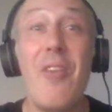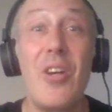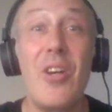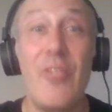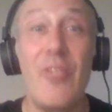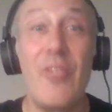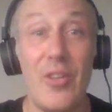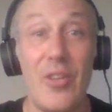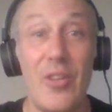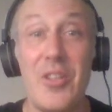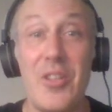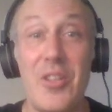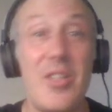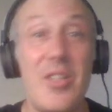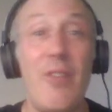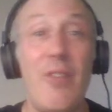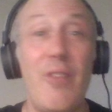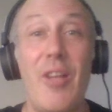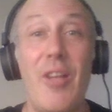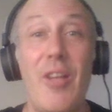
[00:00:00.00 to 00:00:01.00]
for Steel
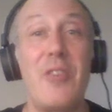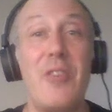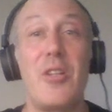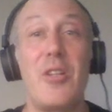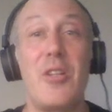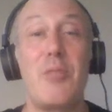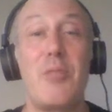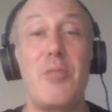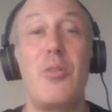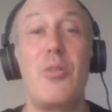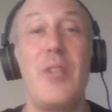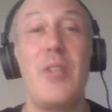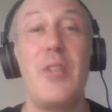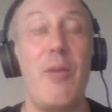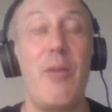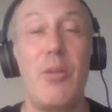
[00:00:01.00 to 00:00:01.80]
Flyers All Sports Network.